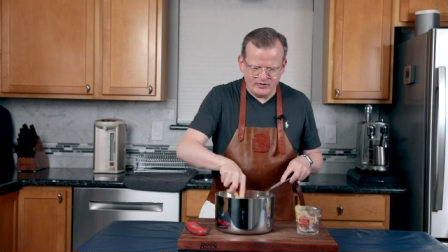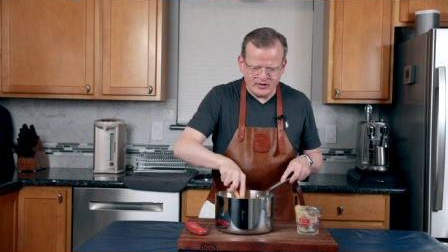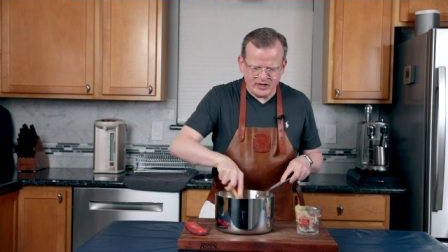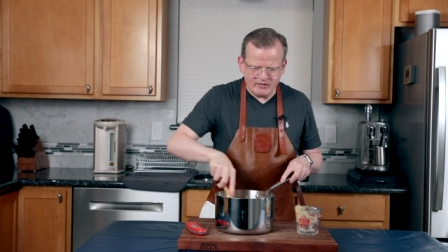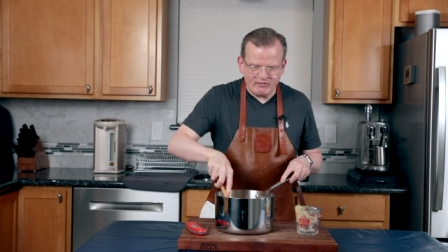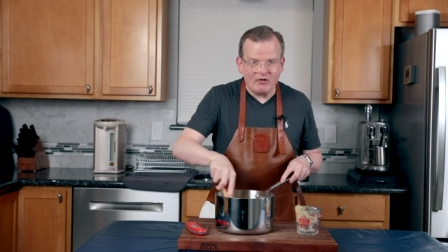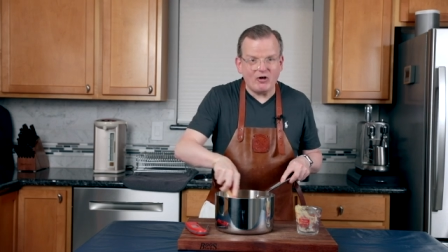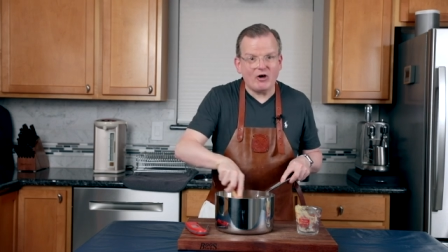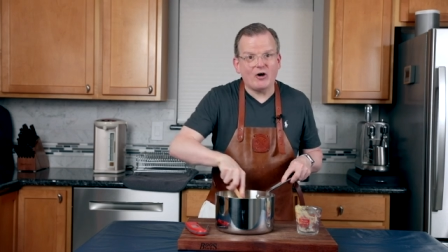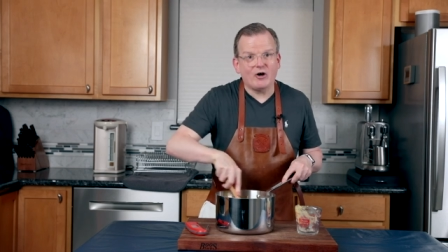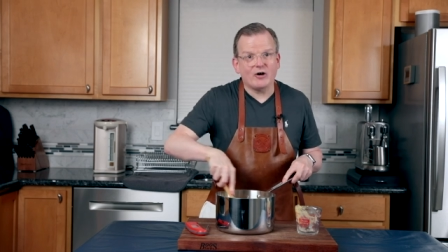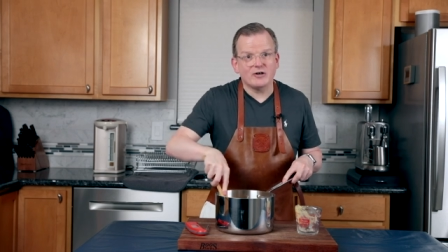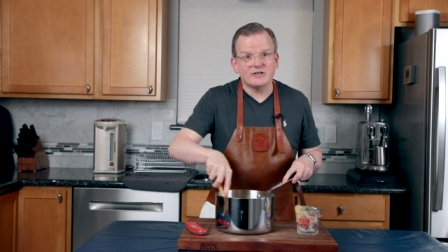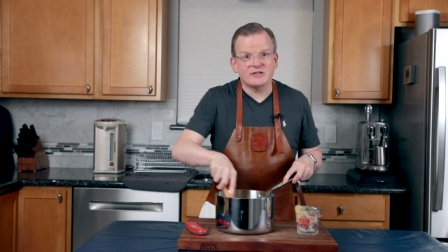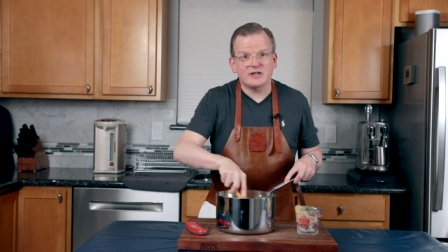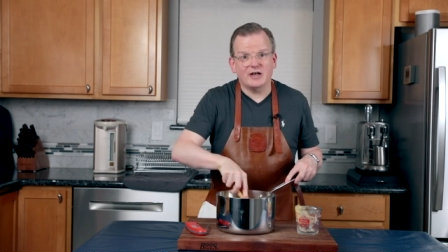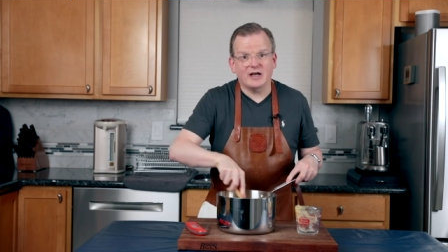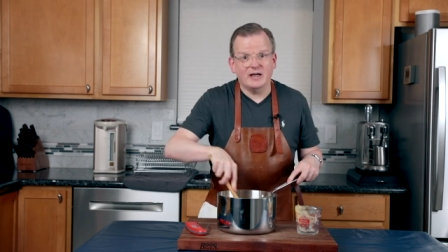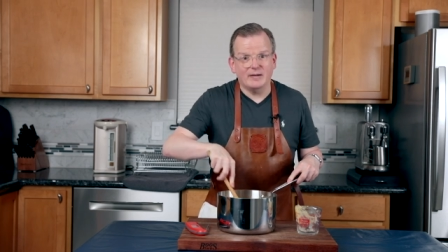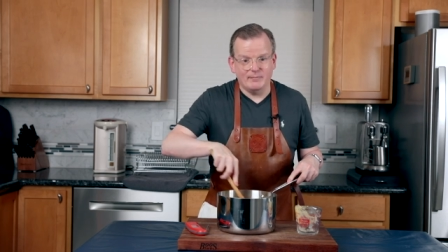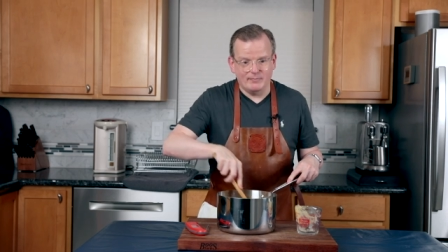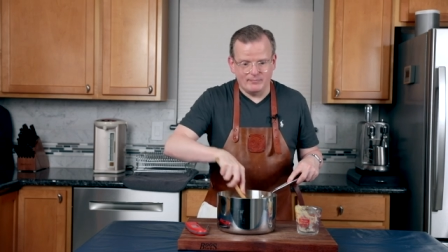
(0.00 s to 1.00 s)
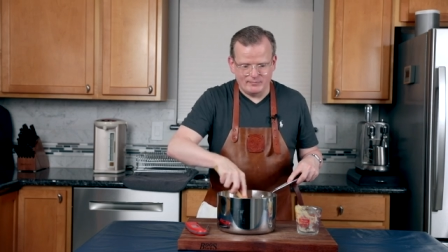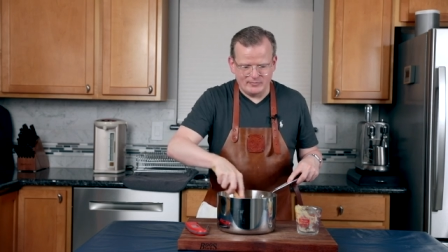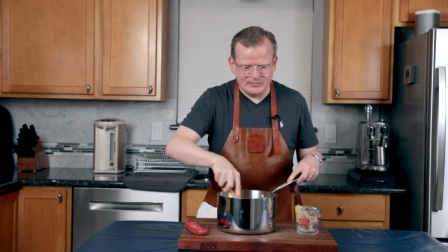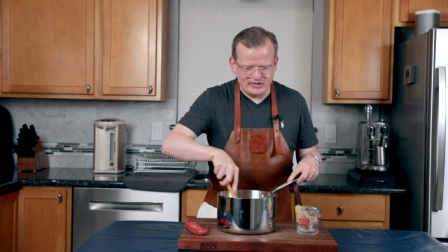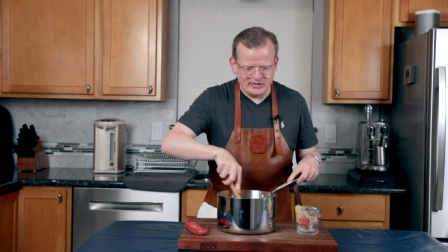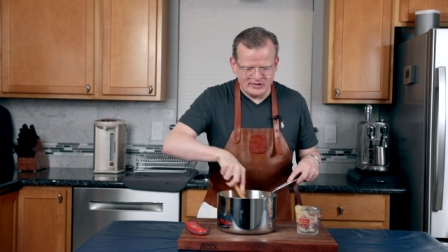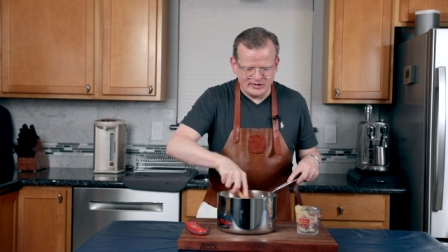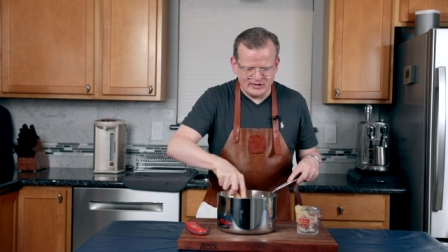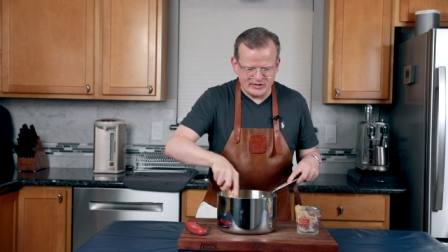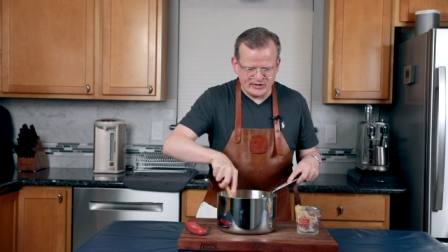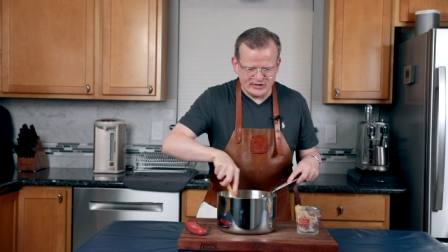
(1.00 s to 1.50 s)
you have a hard time
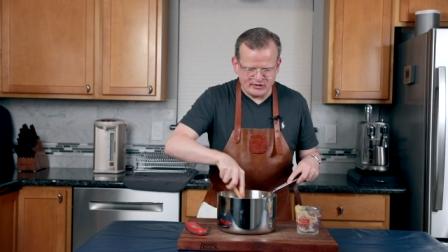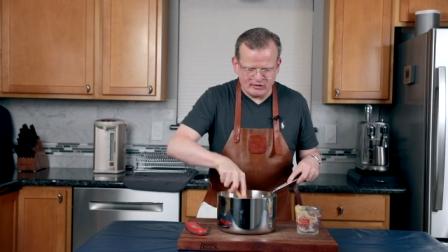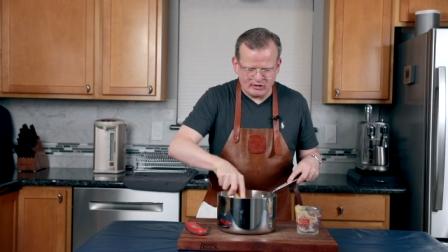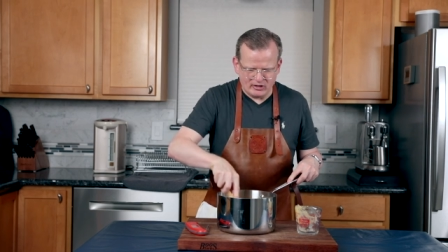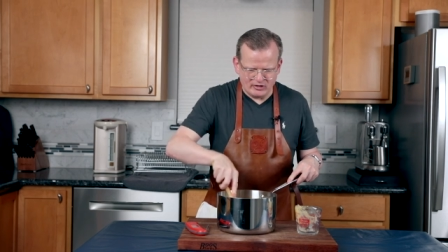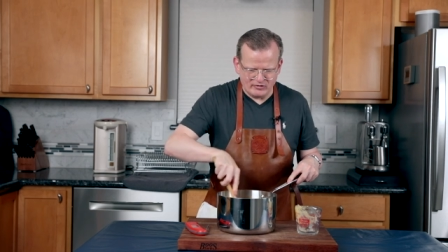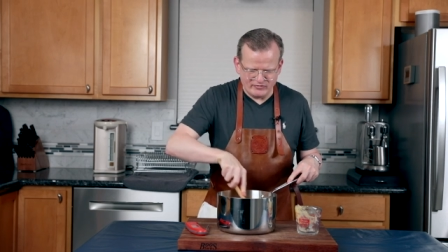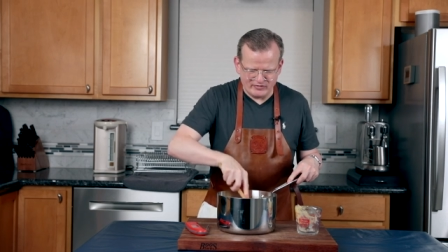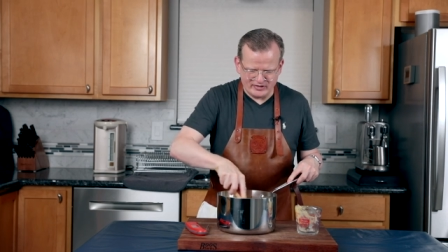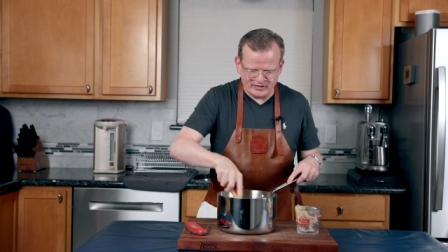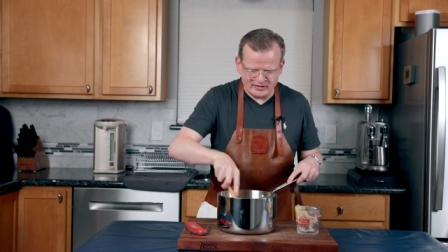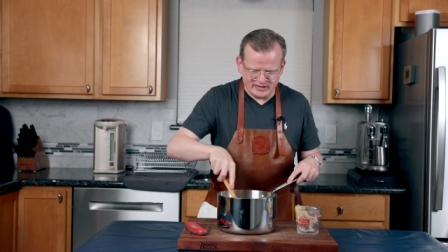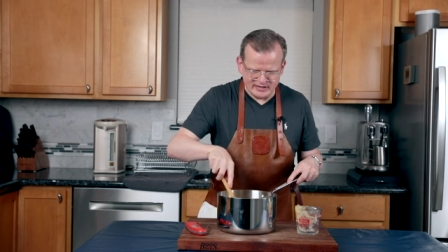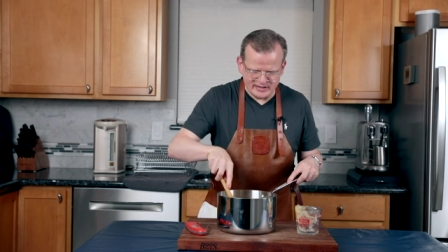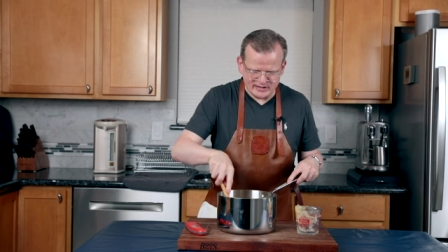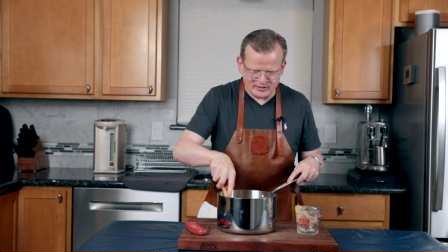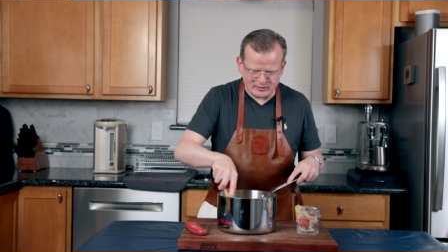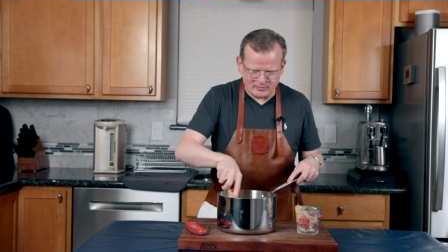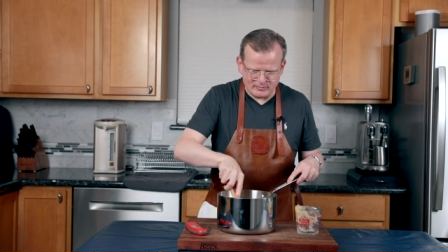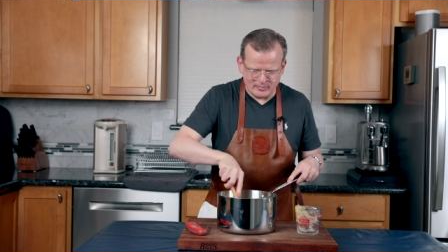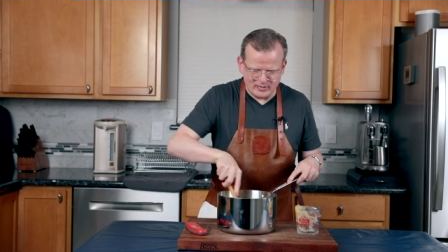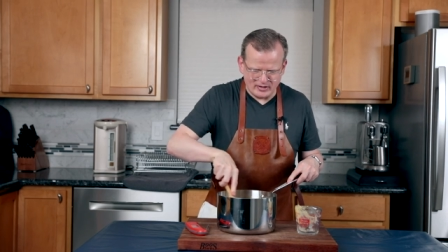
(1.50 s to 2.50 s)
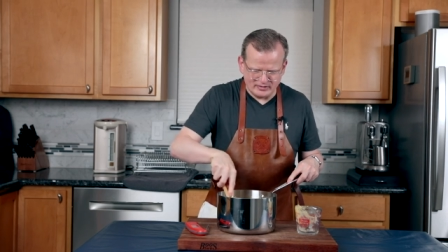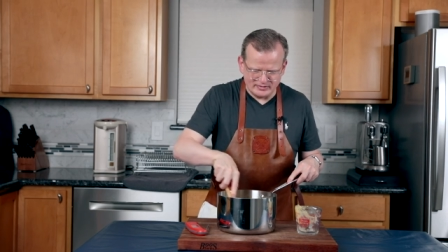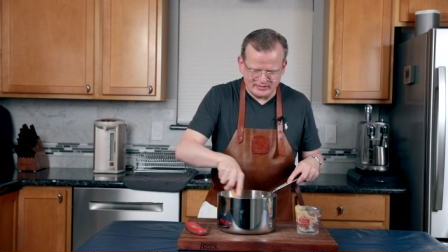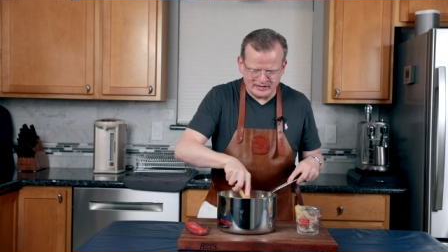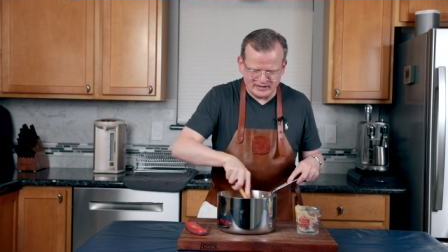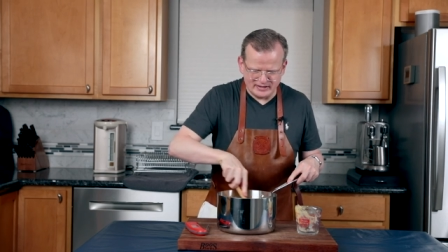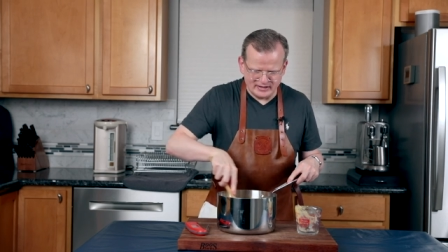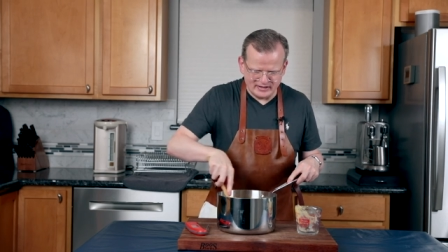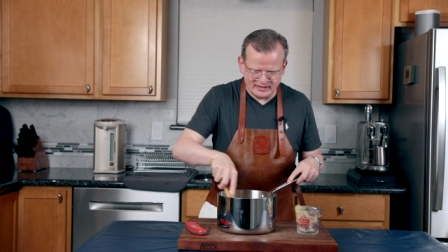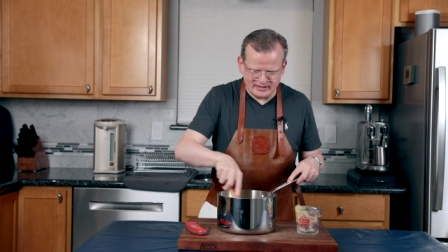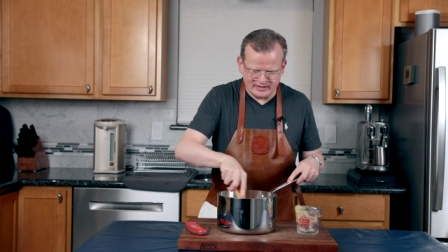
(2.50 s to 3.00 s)
dissolving this or
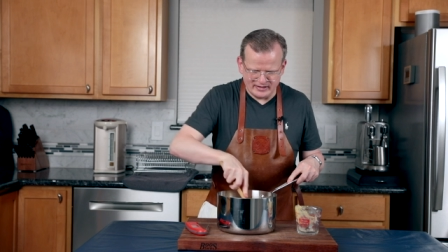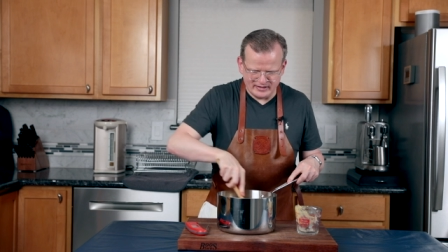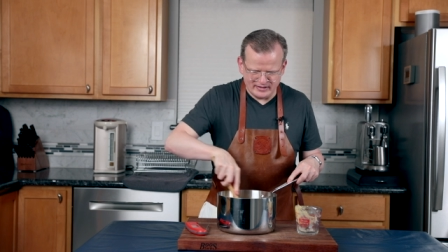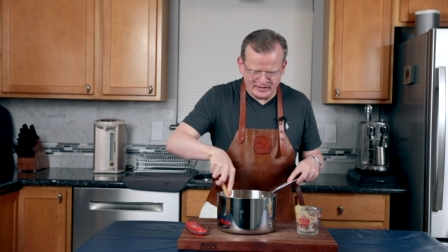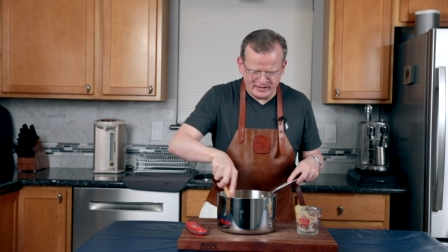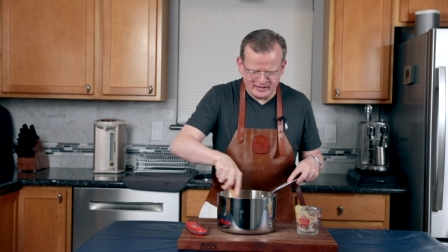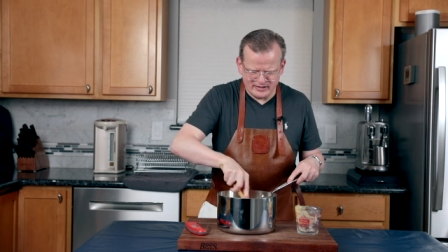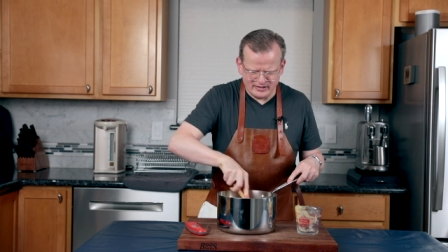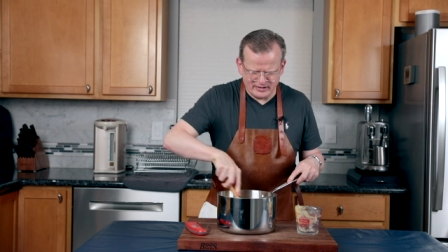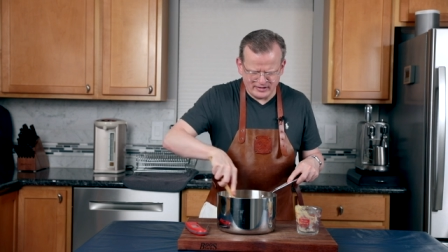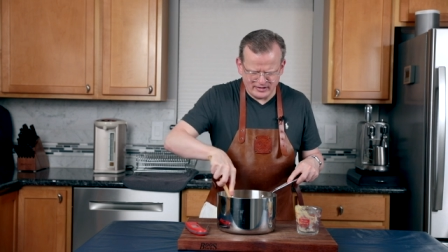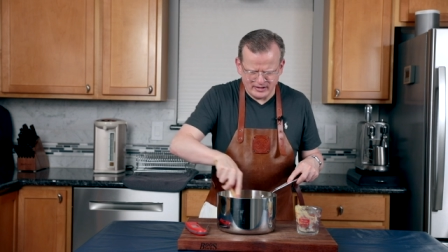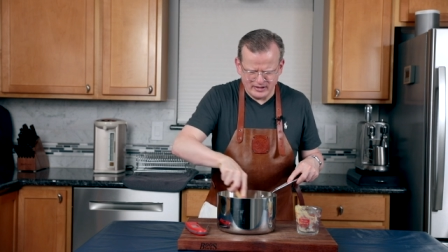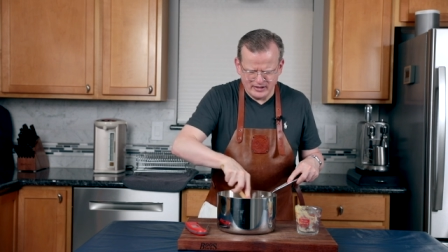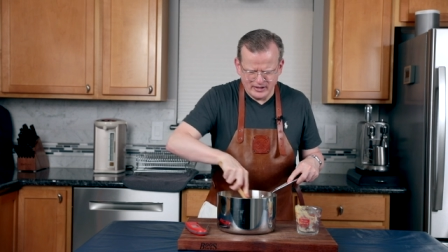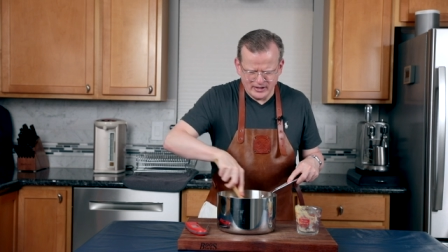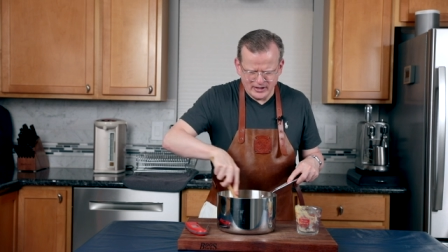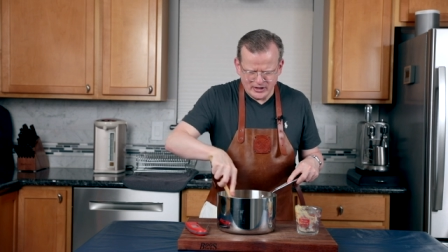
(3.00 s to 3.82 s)
melting it in here,